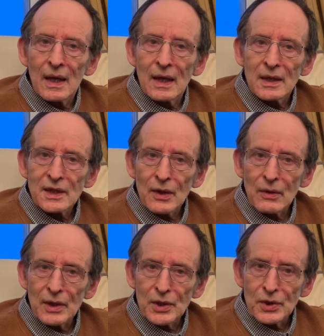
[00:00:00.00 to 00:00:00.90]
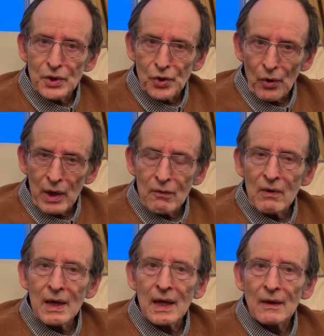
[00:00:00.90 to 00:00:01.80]
So enjoy
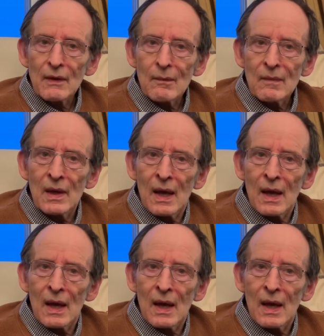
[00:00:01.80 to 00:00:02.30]
reading them.